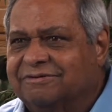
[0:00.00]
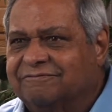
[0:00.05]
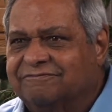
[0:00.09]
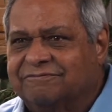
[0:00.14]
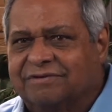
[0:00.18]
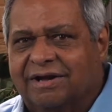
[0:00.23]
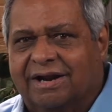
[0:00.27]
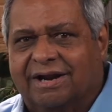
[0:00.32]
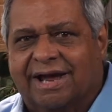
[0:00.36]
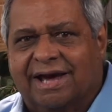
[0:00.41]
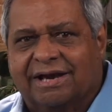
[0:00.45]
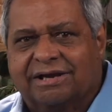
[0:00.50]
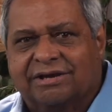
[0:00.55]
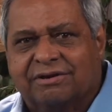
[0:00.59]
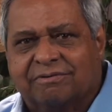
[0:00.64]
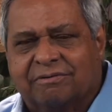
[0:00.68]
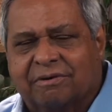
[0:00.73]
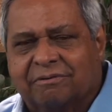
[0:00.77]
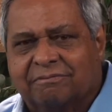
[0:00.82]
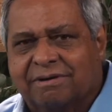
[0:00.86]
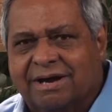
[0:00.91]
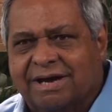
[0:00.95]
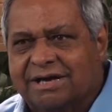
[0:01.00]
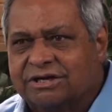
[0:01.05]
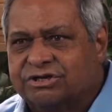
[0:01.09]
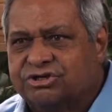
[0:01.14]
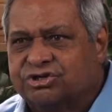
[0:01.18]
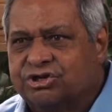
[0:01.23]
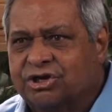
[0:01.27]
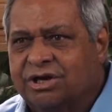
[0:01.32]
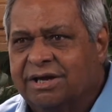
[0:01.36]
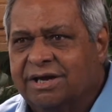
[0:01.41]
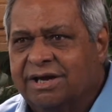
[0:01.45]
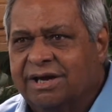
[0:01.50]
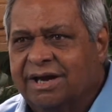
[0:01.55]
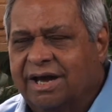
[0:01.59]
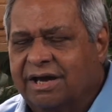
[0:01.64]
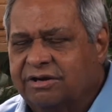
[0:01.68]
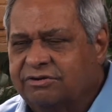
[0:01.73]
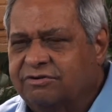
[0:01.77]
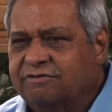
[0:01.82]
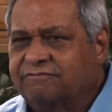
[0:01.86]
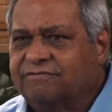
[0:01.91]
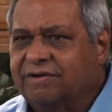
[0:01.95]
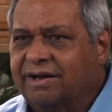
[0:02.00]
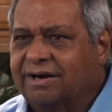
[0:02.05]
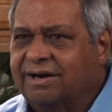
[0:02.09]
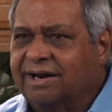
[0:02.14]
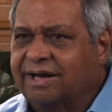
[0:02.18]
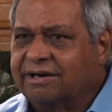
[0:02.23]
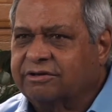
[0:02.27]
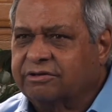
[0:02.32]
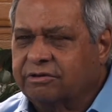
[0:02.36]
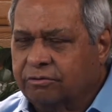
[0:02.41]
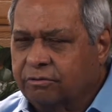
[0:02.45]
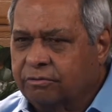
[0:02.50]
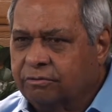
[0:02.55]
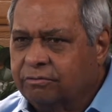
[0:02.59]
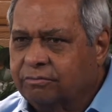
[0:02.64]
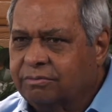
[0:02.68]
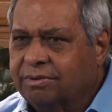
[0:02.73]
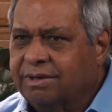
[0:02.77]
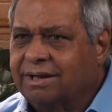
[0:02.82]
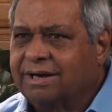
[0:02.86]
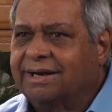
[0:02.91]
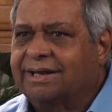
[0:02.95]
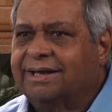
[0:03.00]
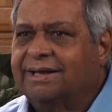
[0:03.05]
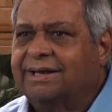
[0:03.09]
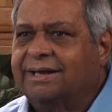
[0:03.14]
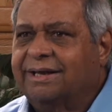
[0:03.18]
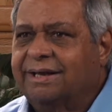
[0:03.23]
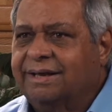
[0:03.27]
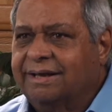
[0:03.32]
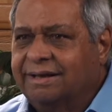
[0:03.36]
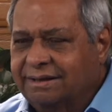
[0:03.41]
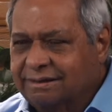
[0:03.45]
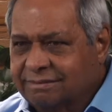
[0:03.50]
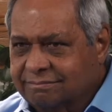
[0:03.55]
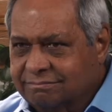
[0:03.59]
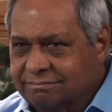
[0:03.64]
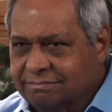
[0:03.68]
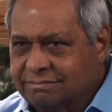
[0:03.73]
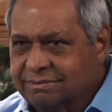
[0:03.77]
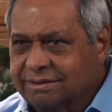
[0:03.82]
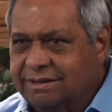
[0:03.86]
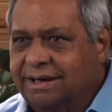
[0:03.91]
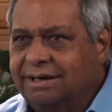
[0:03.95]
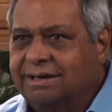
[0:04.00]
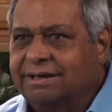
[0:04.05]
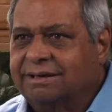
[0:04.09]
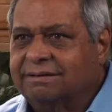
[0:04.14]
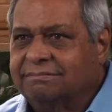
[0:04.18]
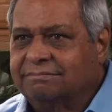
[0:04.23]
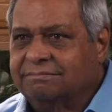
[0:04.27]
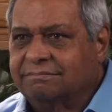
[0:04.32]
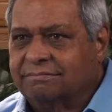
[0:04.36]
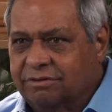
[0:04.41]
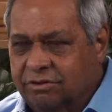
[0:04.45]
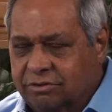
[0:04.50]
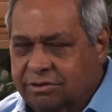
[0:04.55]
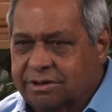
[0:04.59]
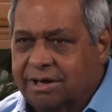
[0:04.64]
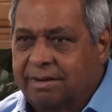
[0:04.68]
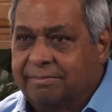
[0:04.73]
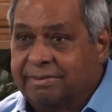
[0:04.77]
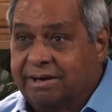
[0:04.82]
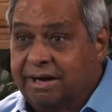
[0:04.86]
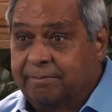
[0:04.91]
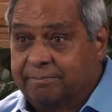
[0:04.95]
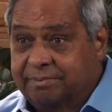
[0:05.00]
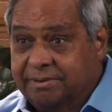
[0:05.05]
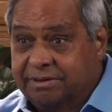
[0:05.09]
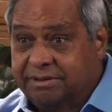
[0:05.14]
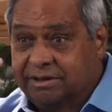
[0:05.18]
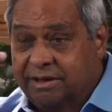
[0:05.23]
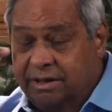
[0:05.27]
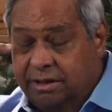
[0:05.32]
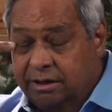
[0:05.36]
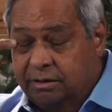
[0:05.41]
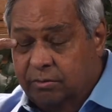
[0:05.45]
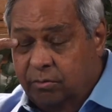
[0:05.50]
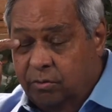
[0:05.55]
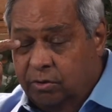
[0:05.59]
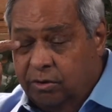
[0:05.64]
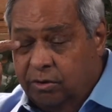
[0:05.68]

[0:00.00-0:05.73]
felt like you were rich, and you felt like you were really coming up in the